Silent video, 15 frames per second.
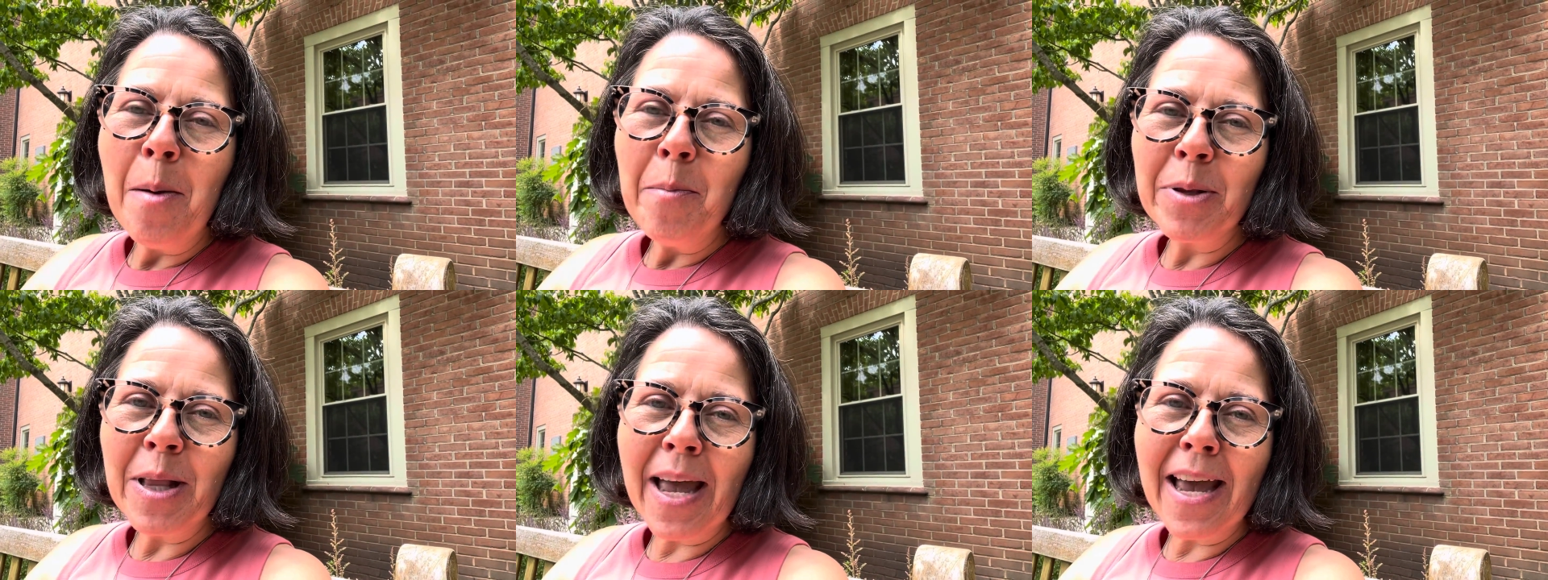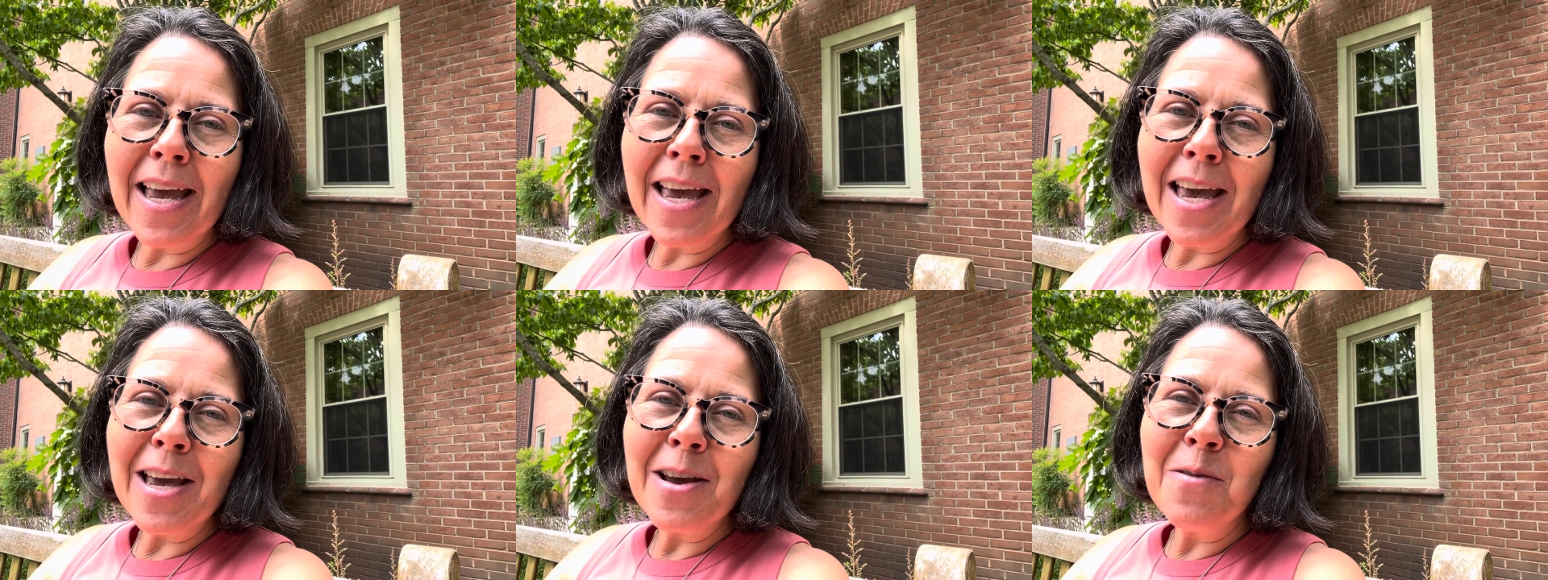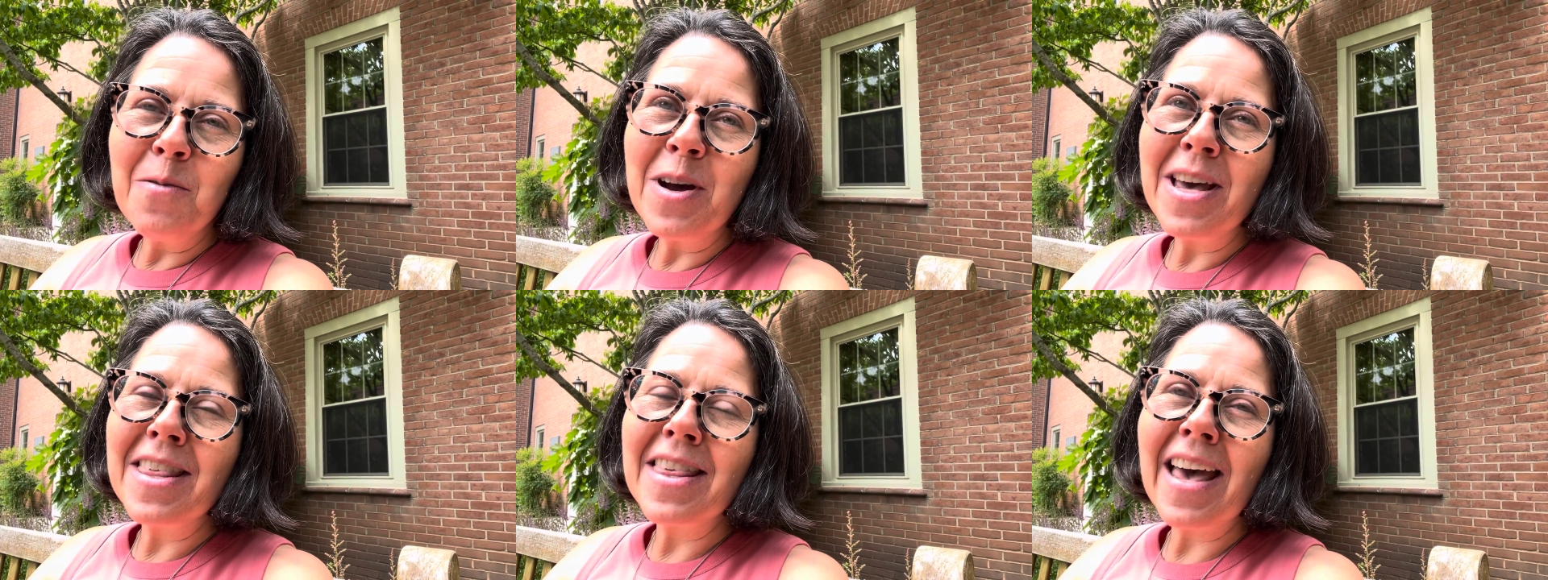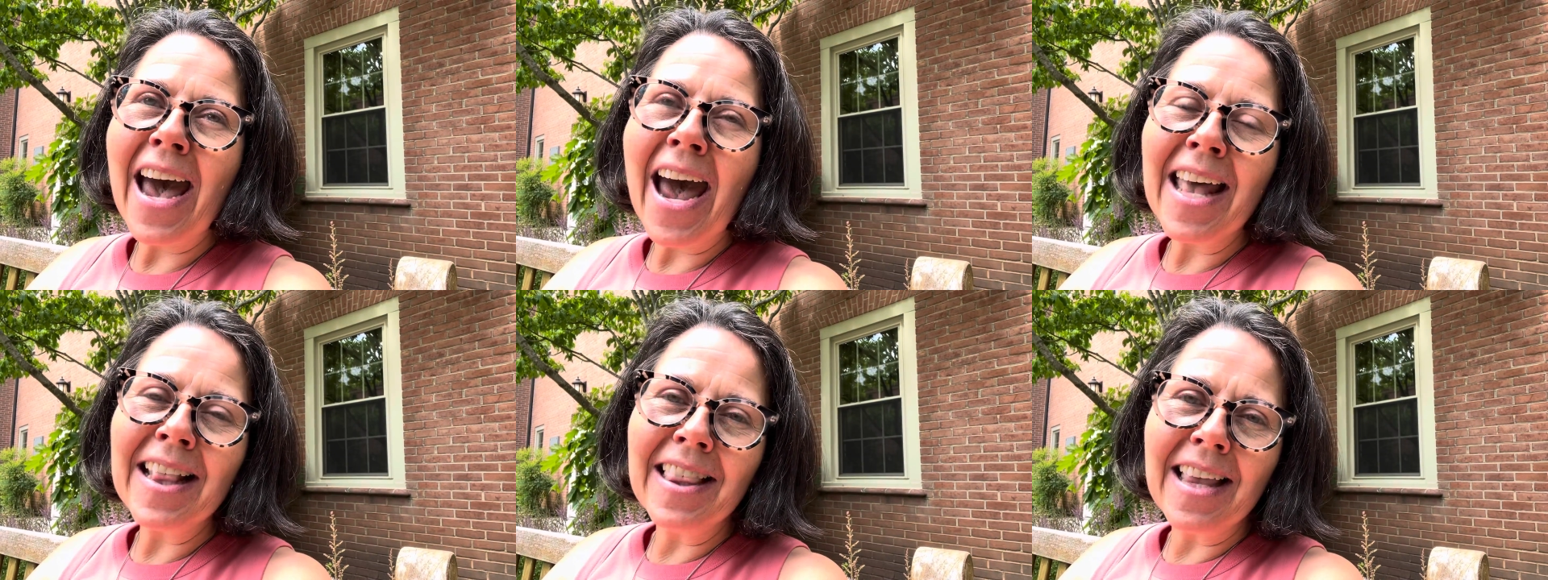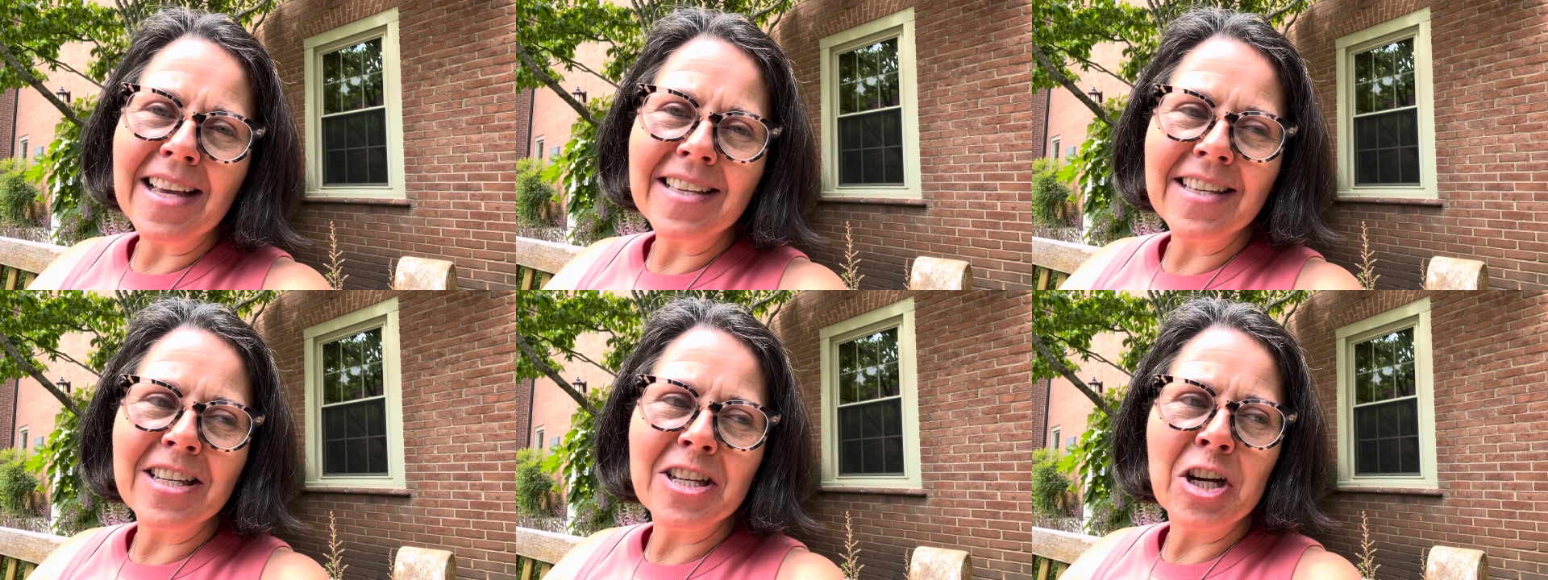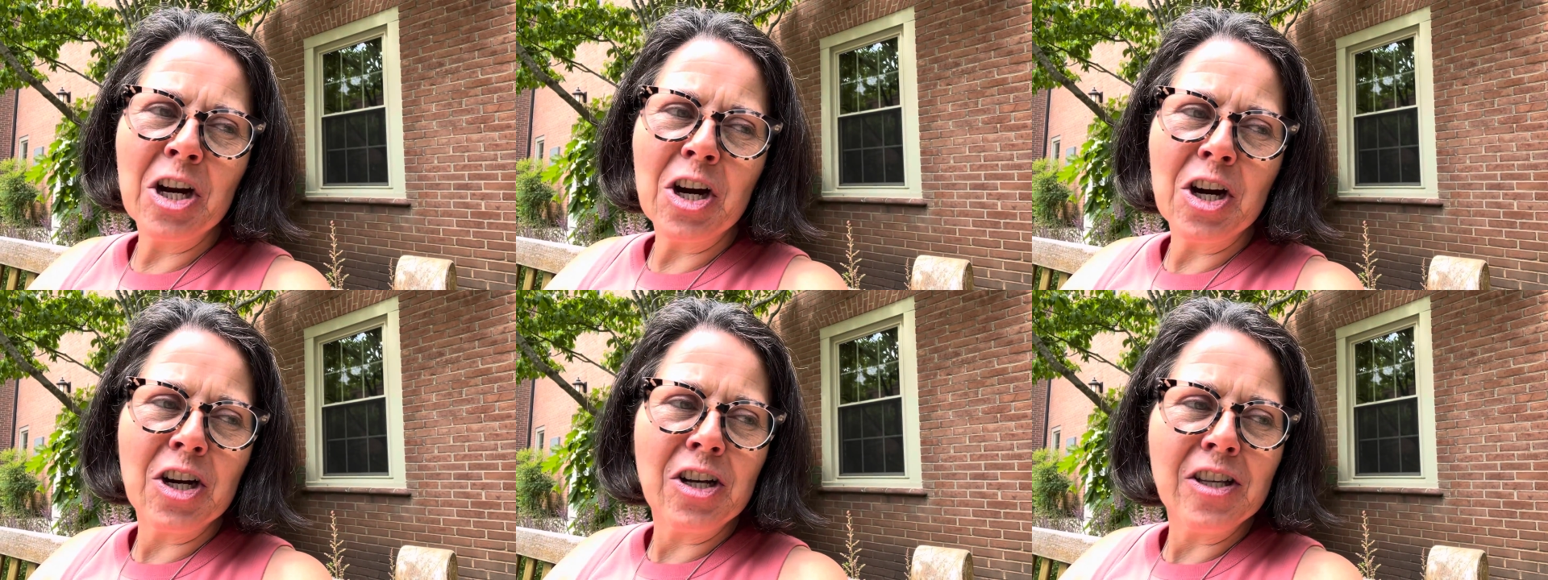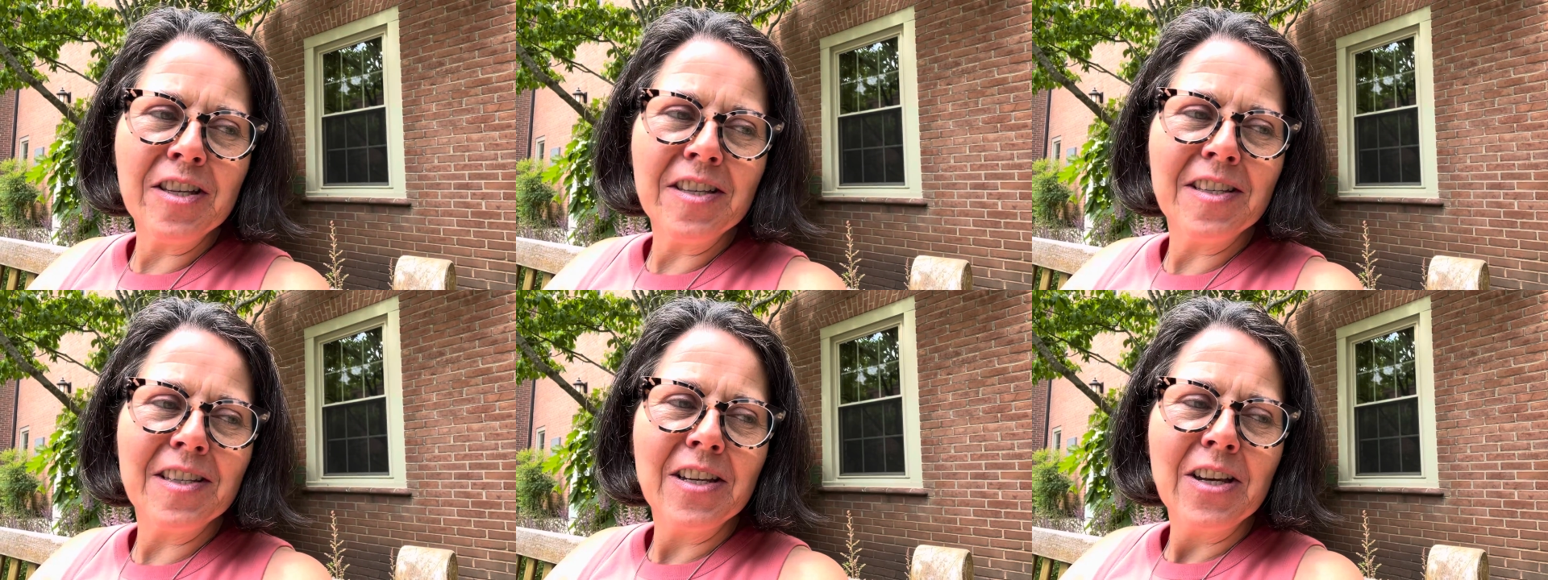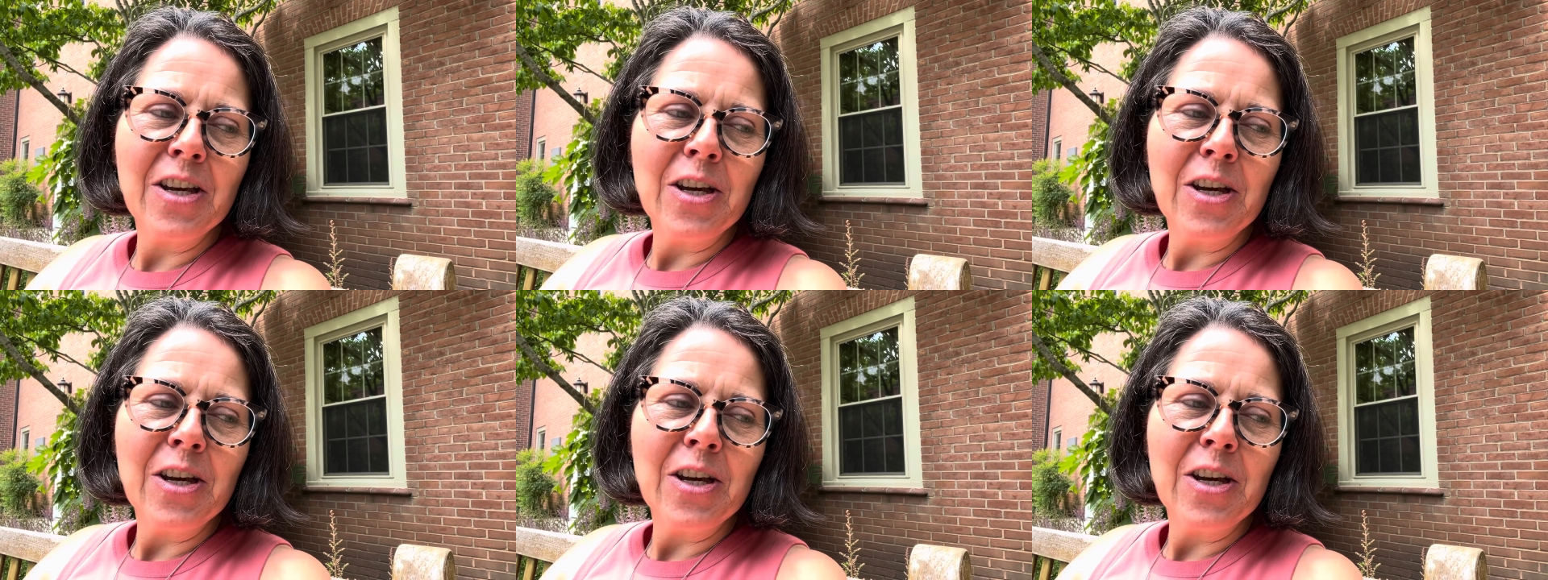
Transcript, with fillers: playing with adolescent girls